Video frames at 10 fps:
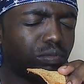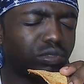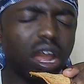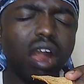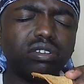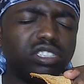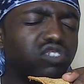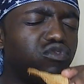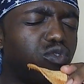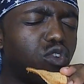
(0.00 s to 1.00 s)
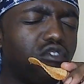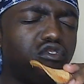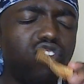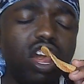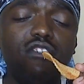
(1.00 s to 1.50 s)
That is just full of
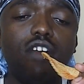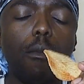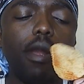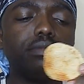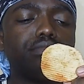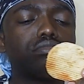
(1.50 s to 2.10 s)
flavor, man.